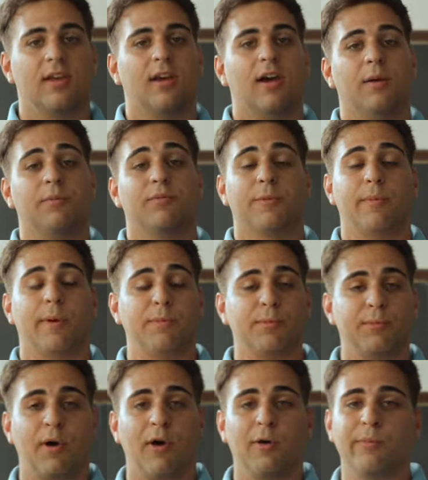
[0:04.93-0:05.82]
I'm from
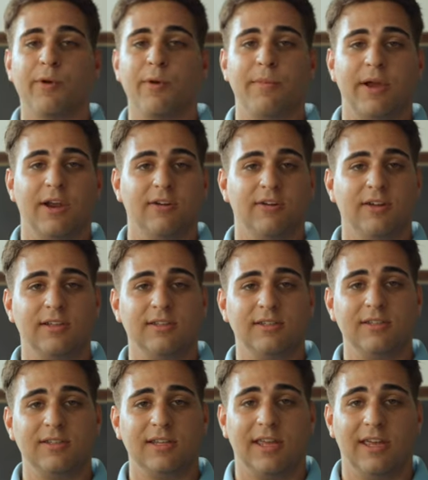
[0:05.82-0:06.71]
Upper Marlboro,
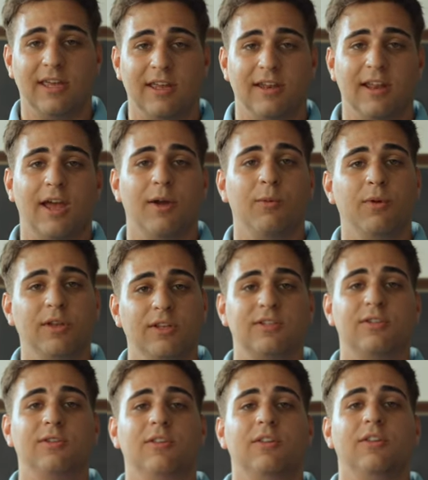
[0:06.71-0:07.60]
Maryland, and I
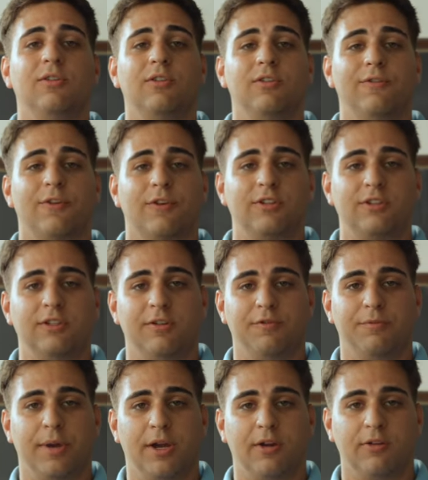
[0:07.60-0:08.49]
went to the University
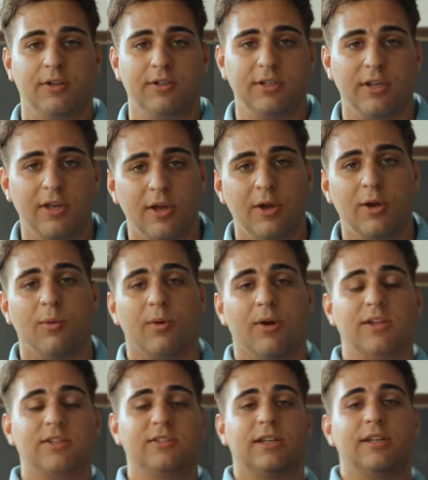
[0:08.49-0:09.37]
of Maryland
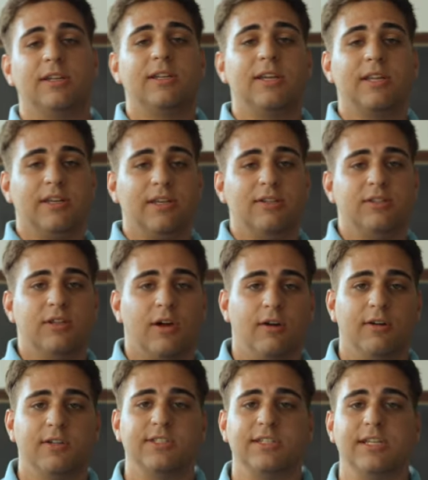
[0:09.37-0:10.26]
where I studied
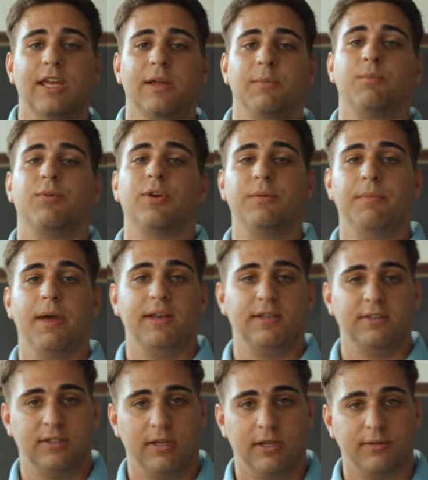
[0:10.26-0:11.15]
kinesiology and pre
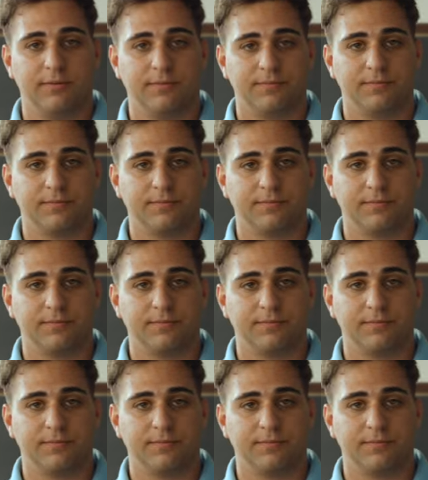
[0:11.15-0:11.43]
medicine.